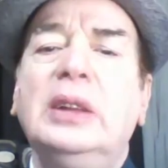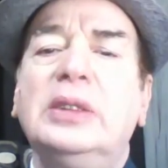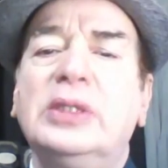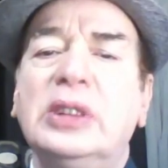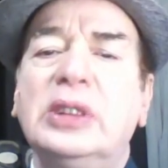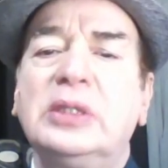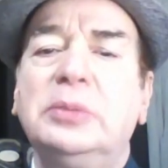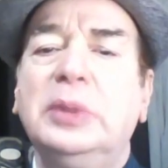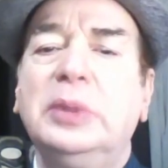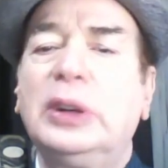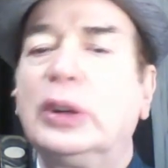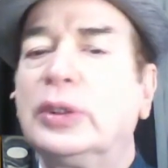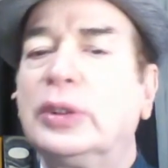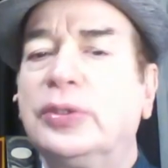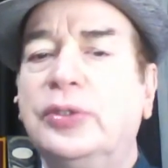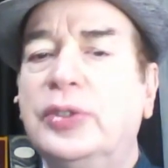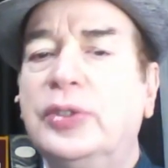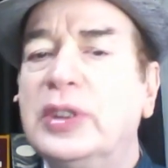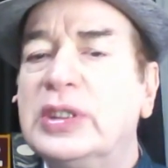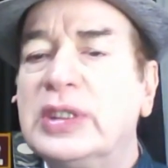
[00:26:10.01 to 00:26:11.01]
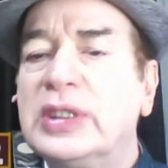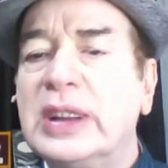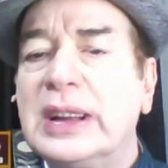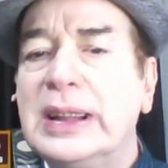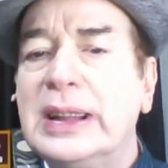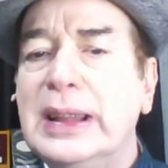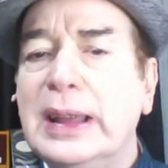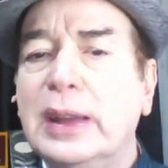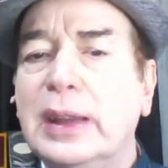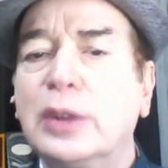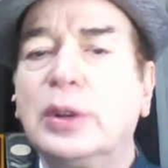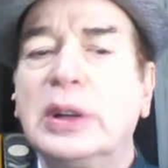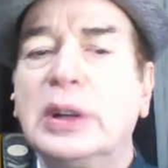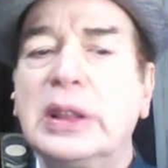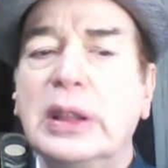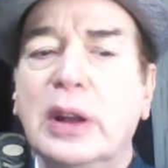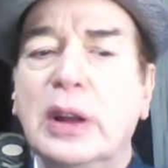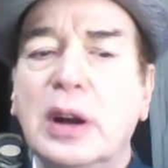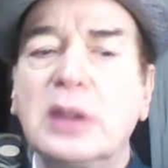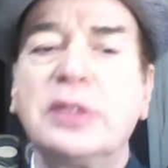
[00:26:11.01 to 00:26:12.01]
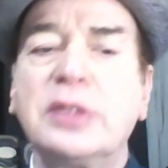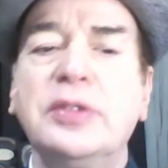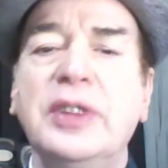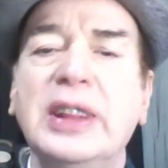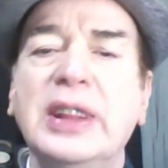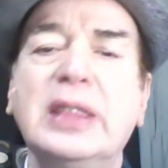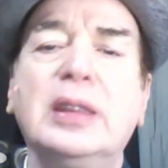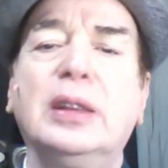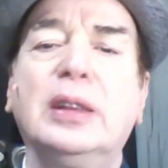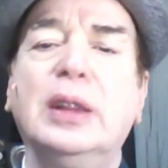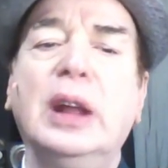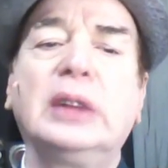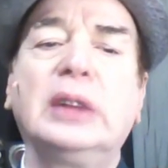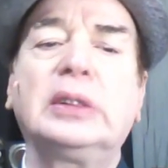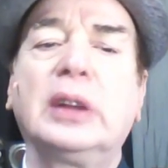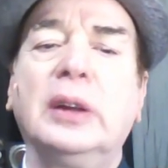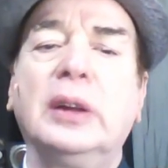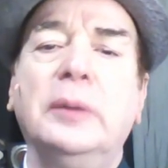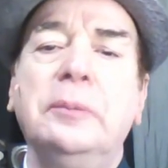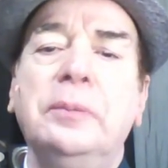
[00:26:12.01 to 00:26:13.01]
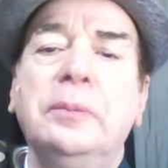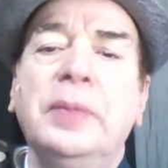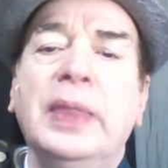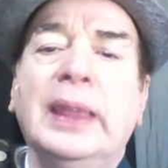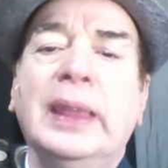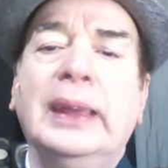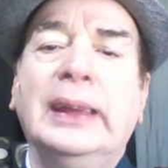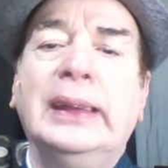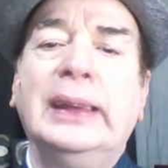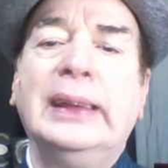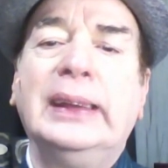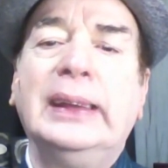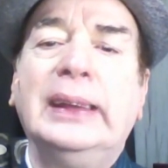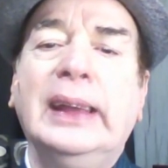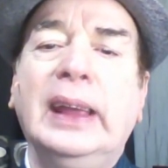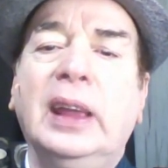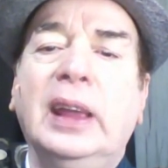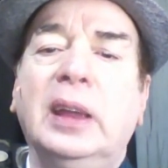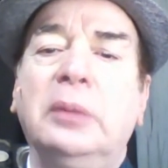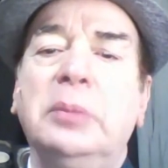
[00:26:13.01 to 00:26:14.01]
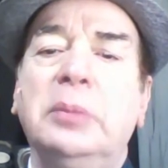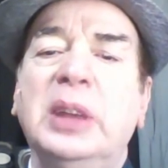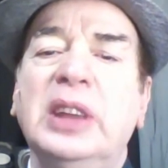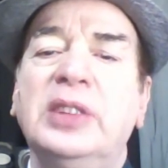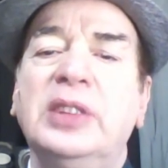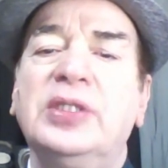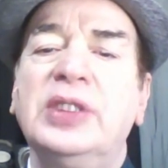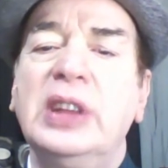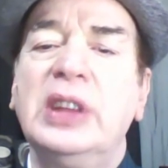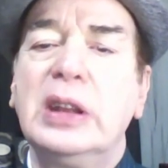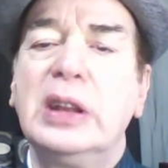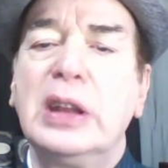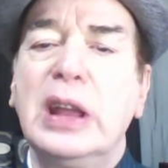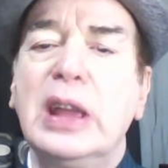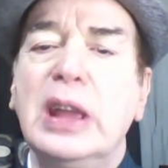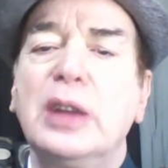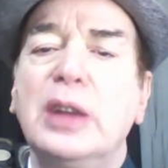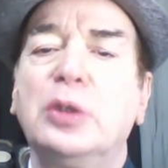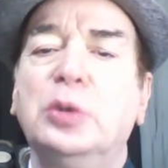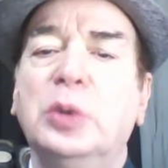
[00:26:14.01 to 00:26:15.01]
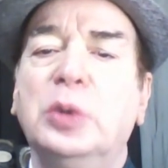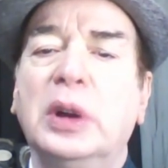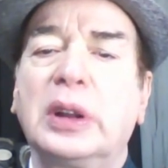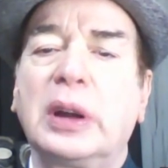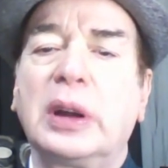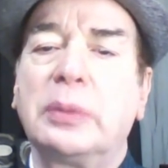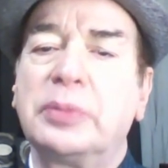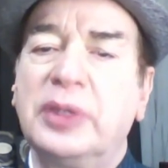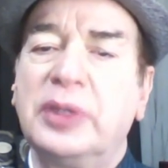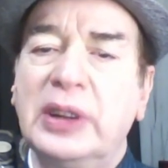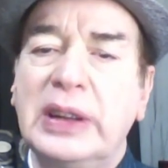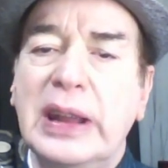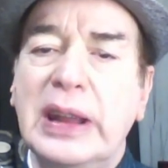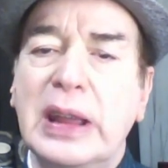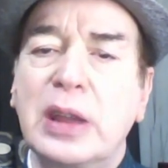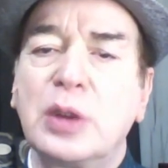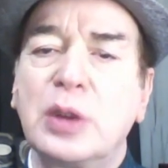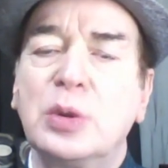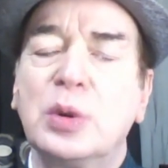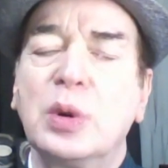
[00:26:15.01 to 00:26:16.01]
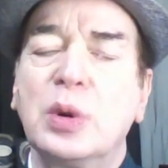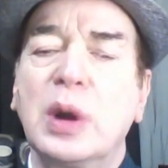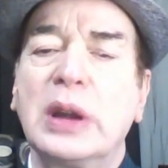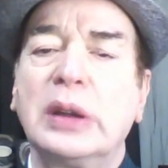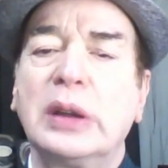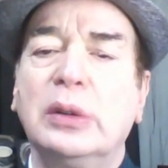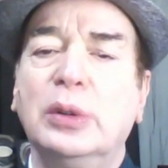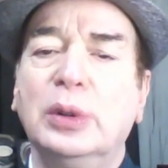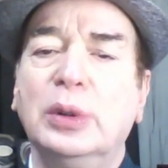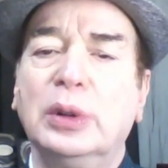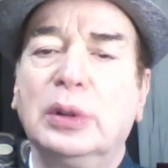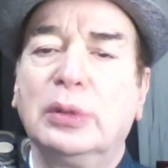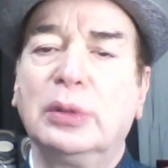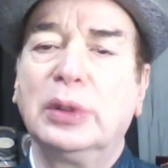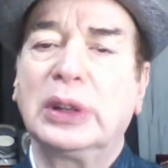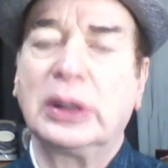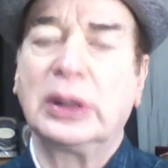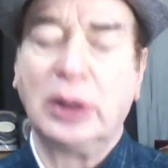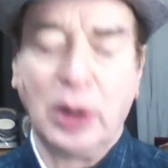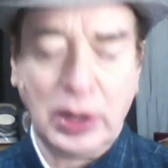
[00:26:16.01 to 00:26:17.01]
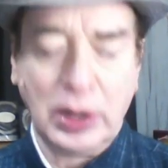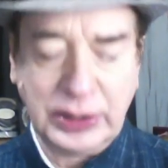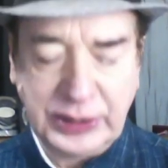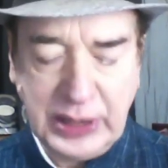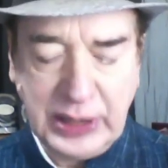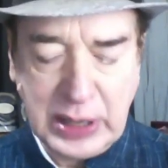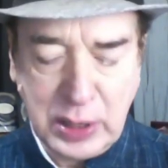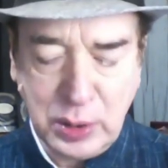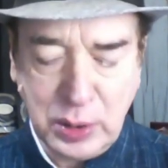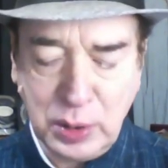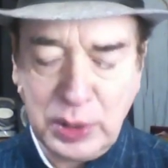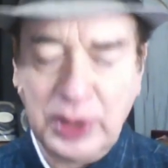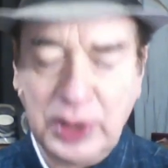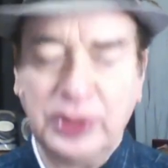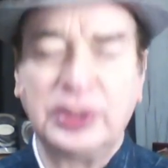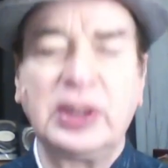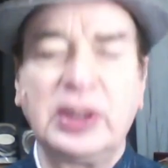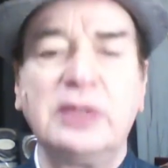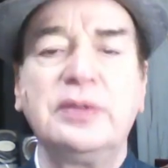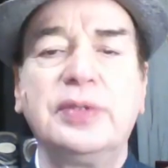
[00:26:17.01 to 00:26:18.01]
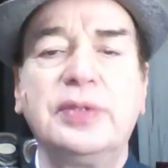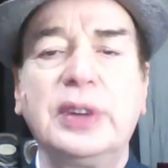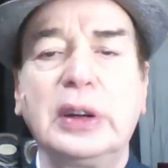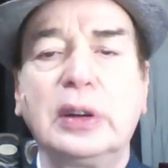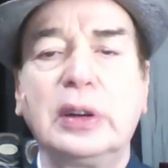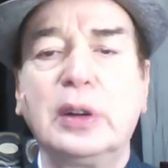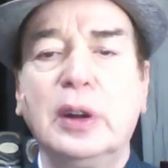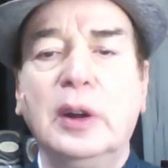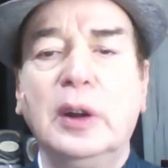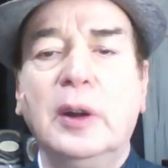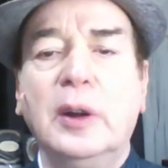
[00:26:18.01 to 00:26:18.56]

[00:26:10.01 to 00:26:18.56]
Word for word: just because physically you are not with that A, B, C, D who were upsetting you and who were causing you discomfort.